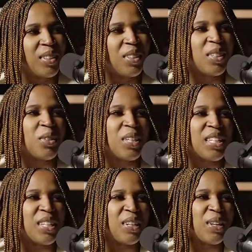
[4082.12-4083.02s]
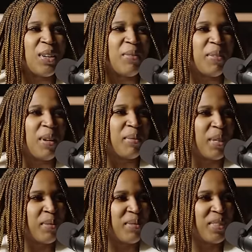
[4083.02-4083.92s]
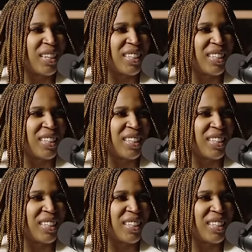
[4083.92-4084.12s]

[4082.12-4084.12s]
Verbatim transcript: So unfortunately, I had to drop the ball fiance?